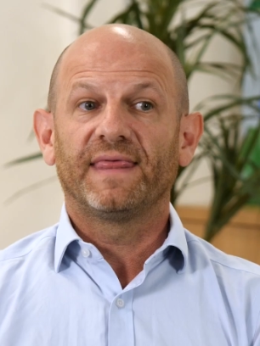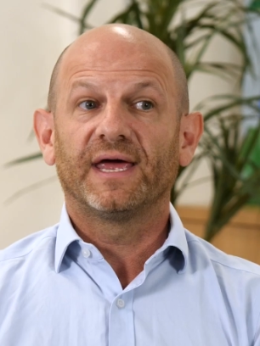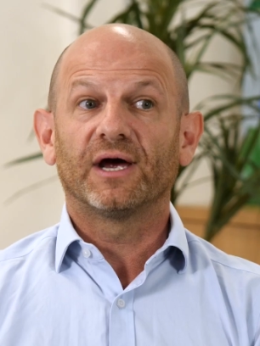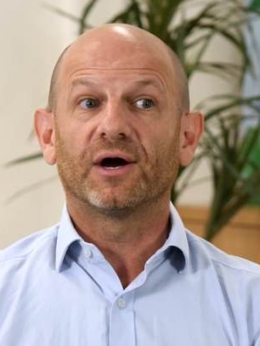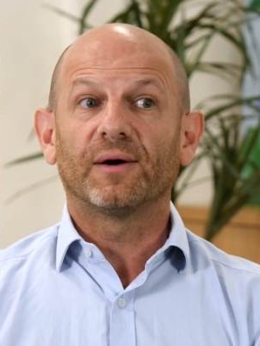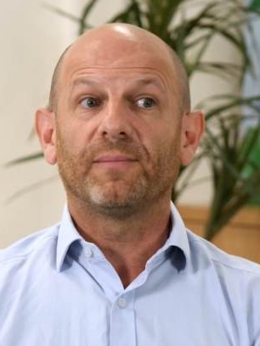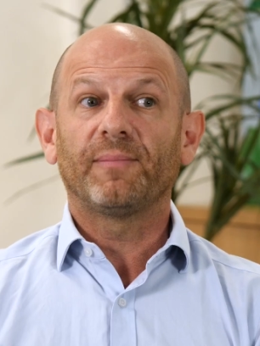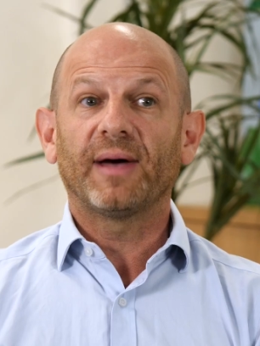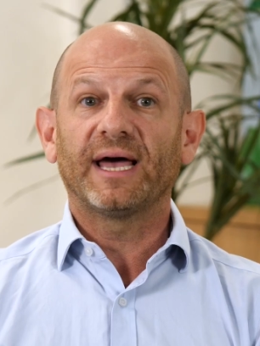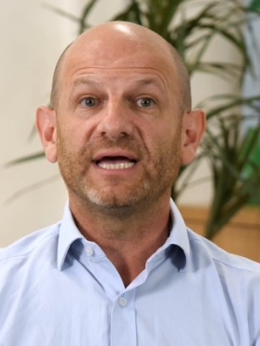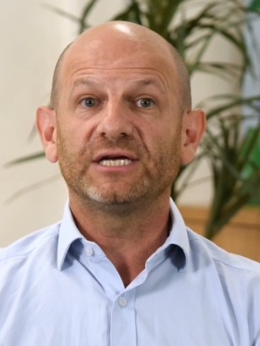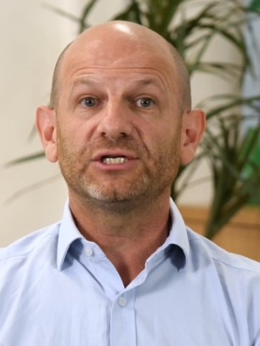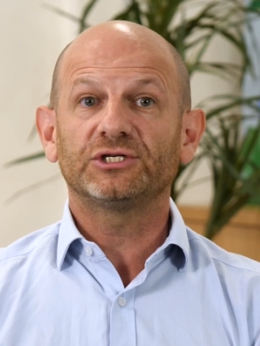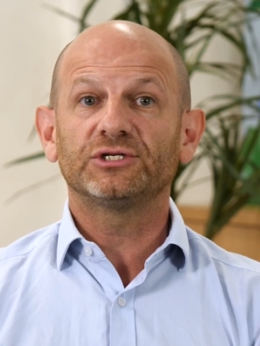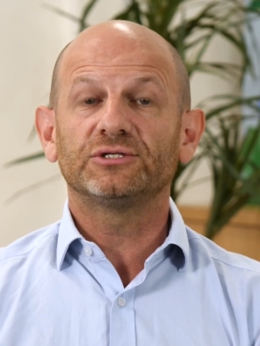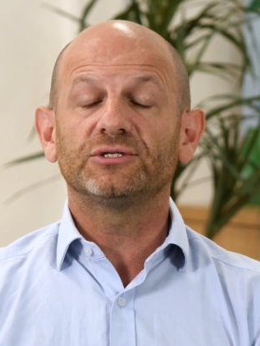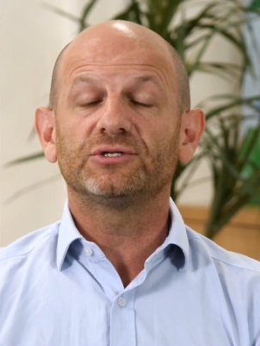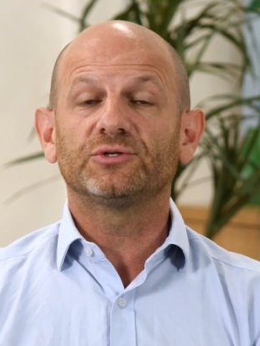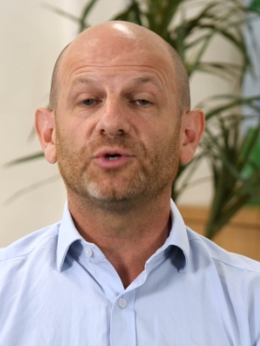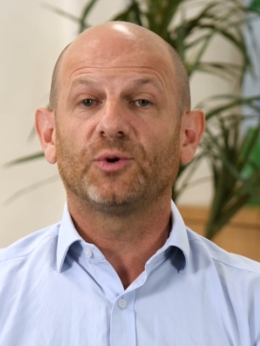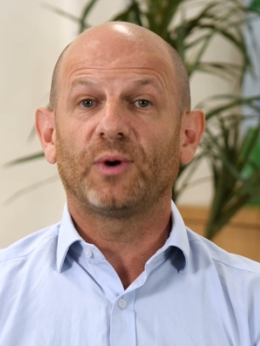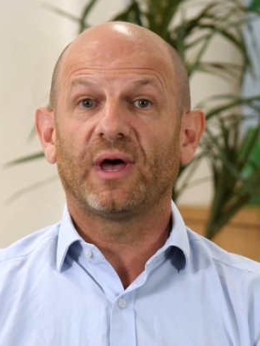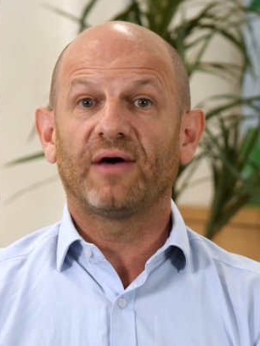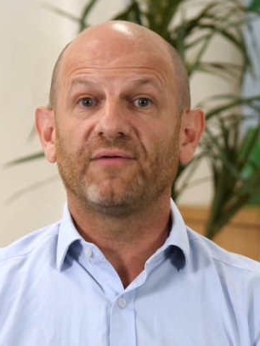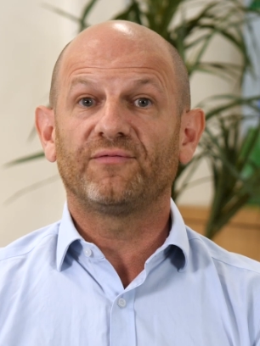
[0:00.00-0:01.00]
There are
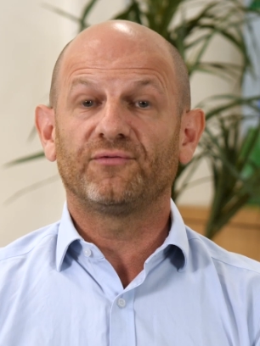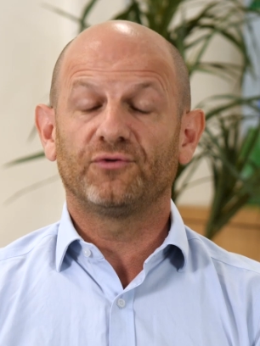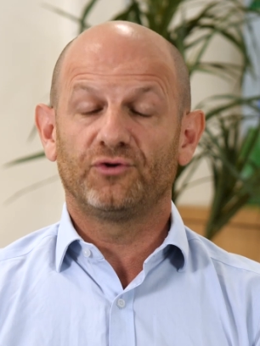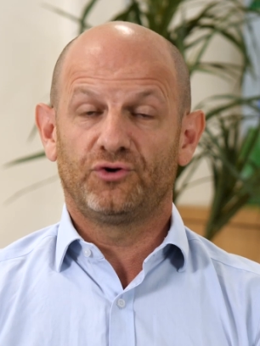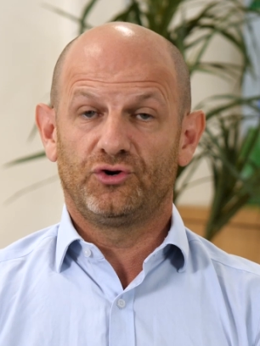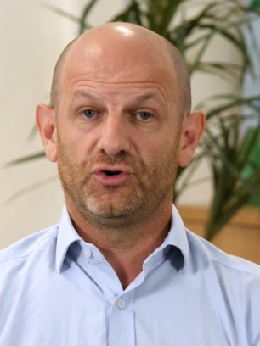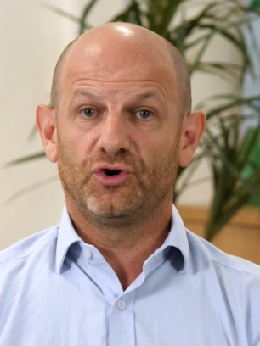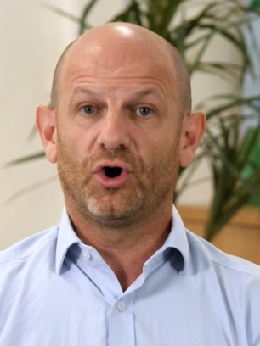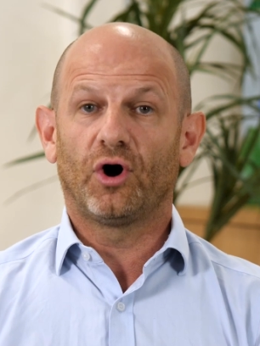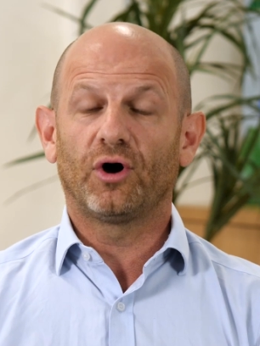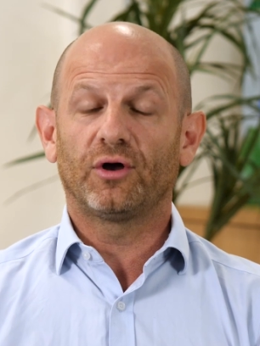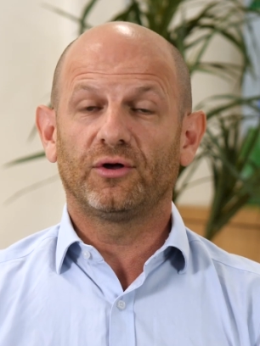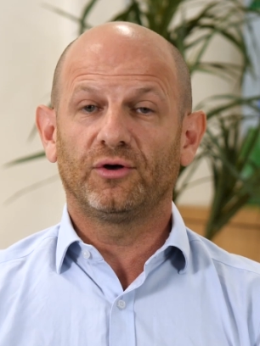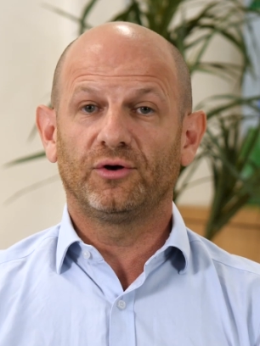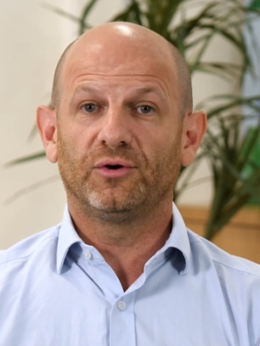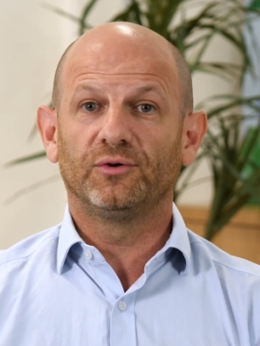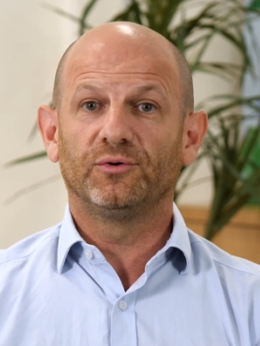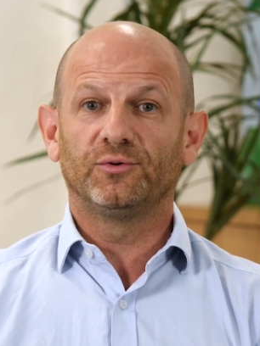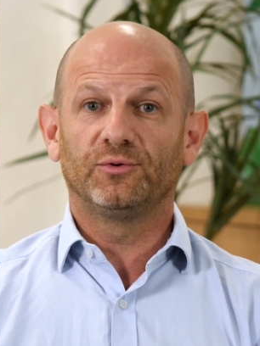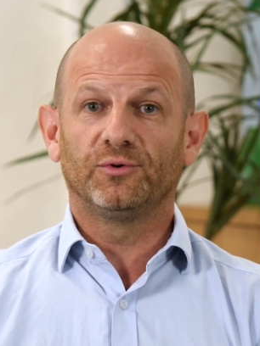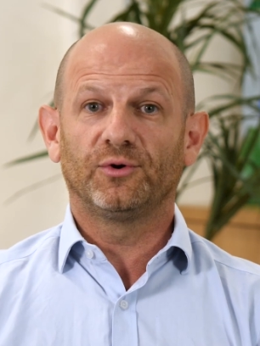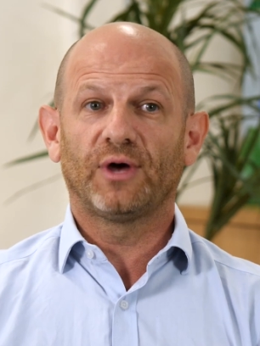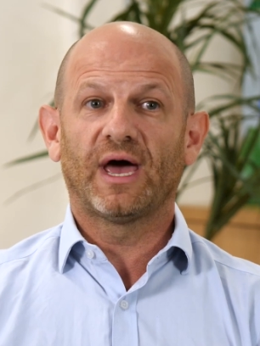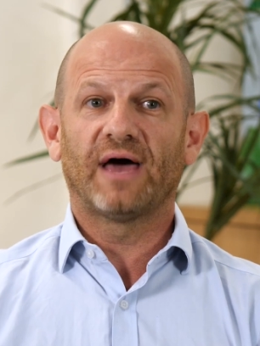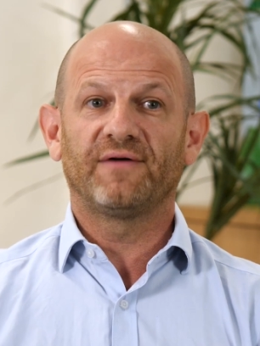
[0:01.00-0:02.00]
patients who have
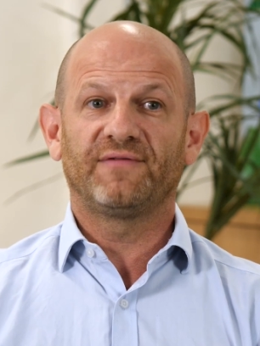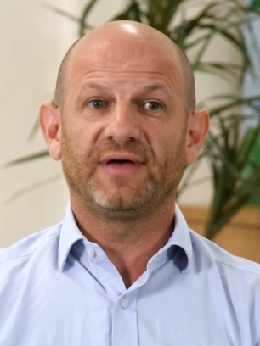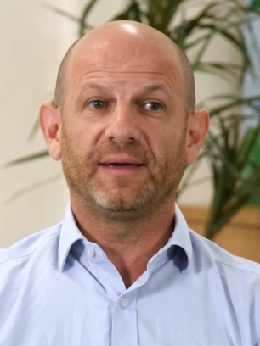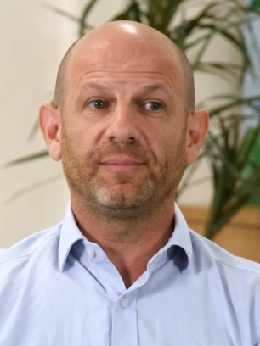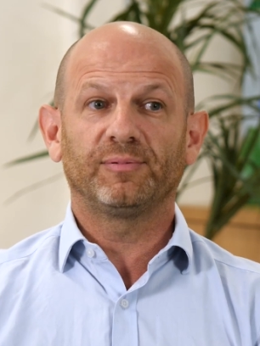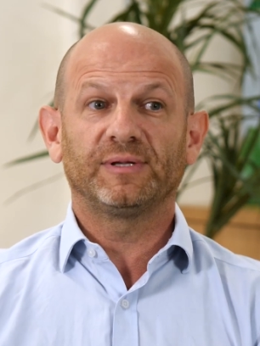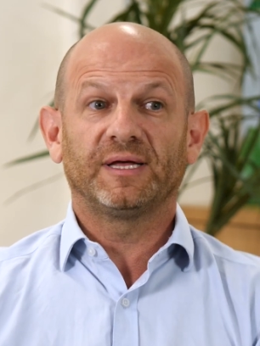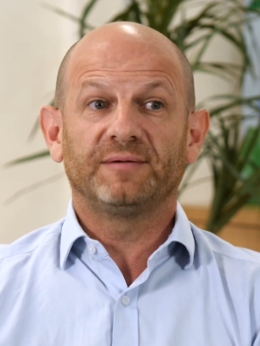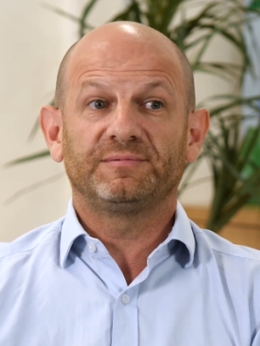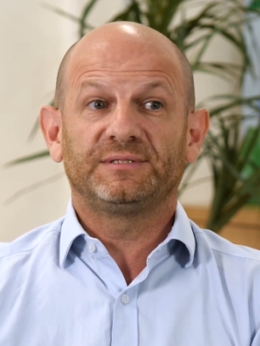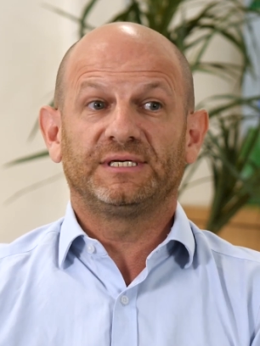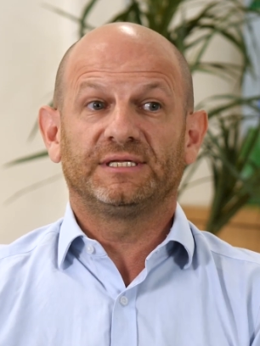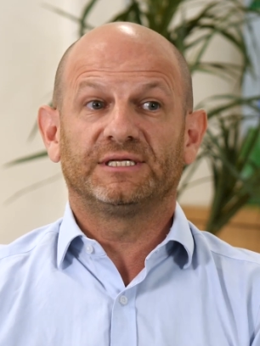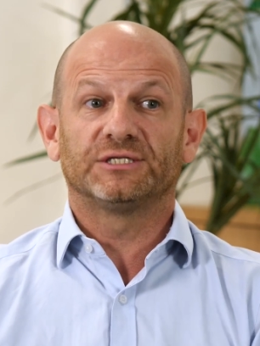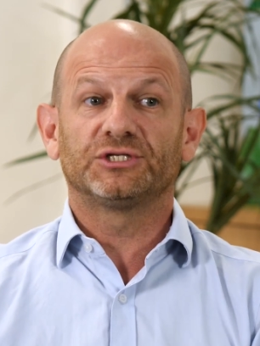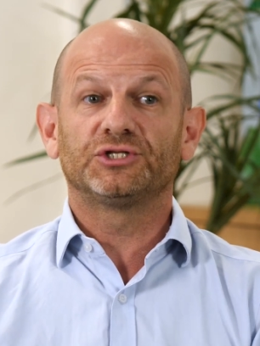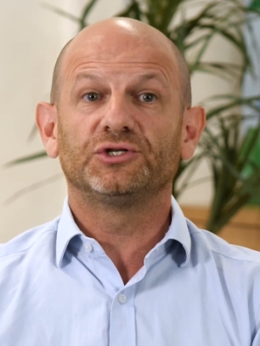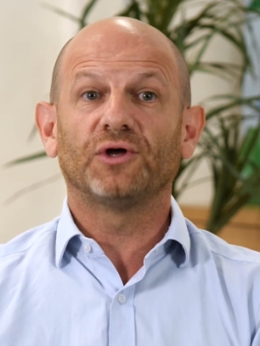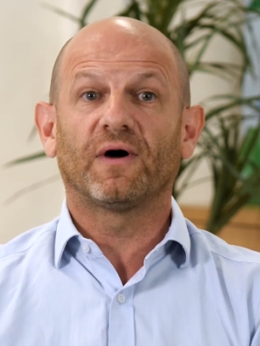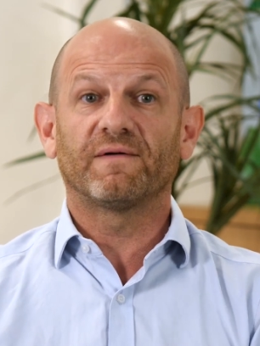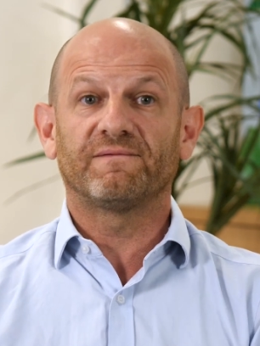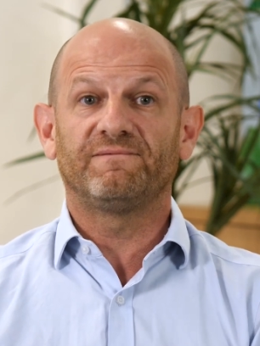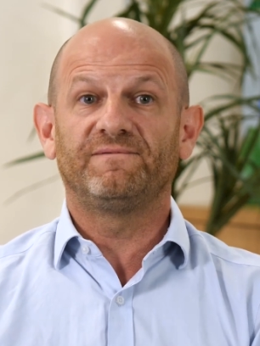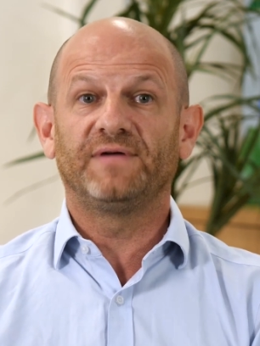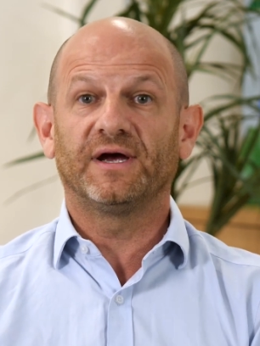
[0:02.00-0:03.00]
epilepsy that's
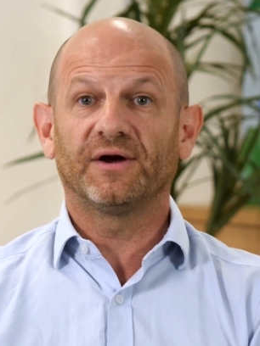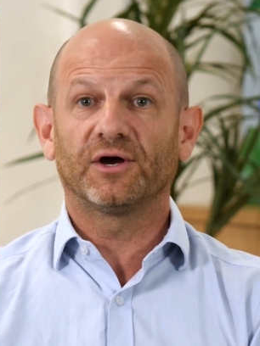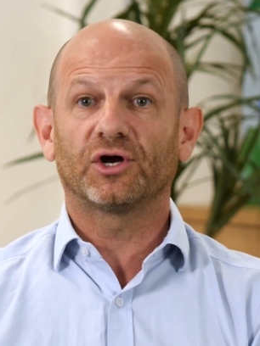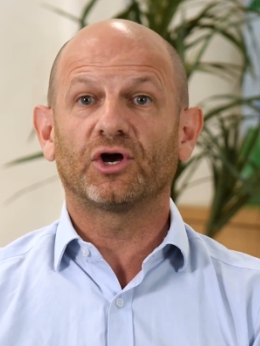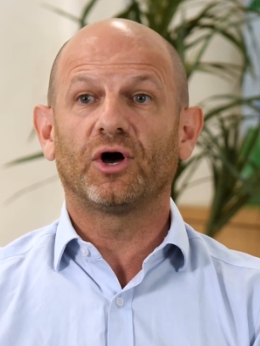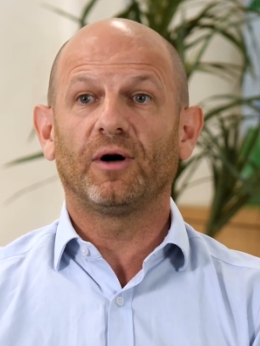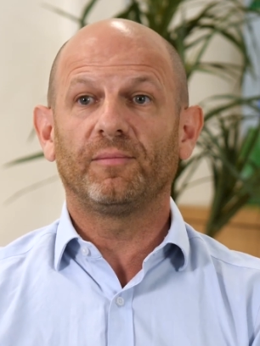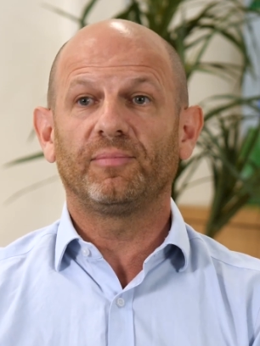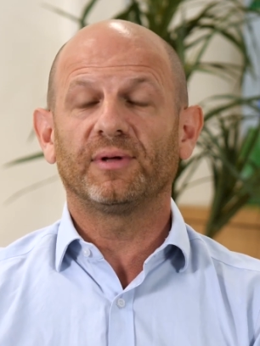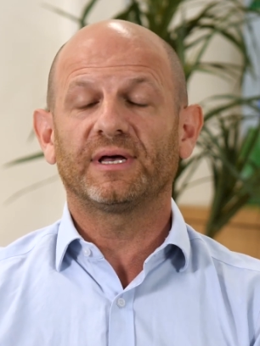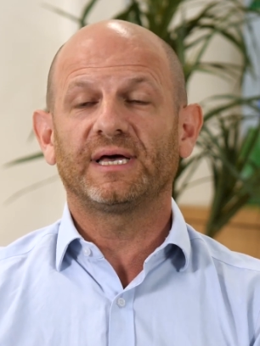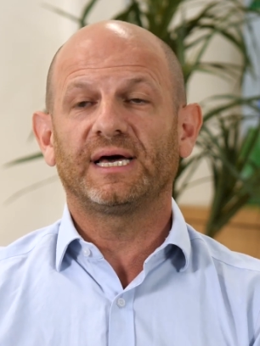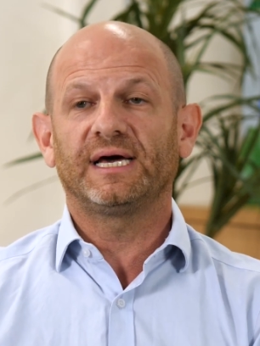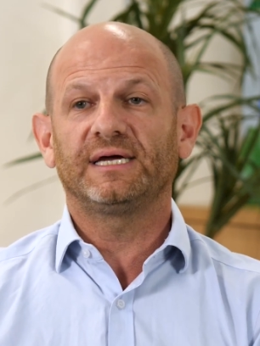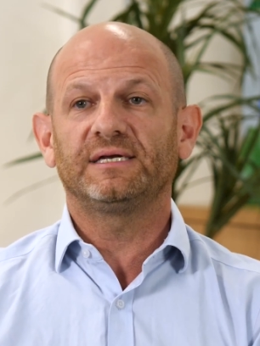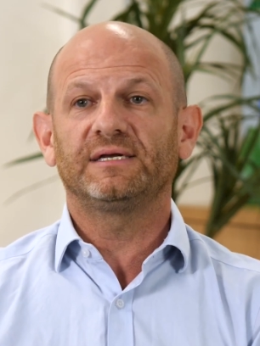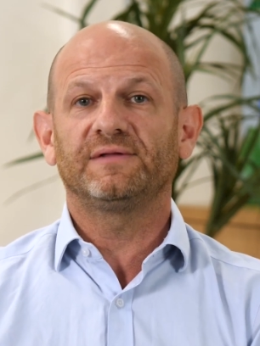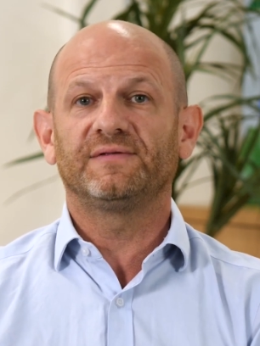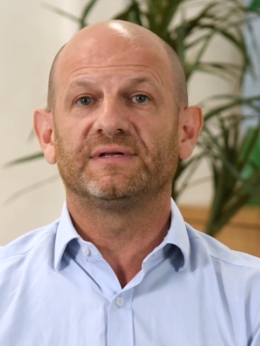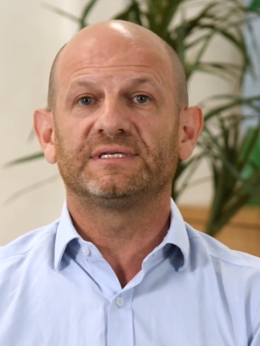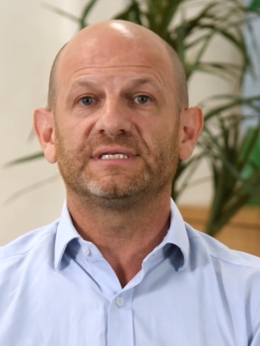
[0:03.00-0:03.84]
not very complicated,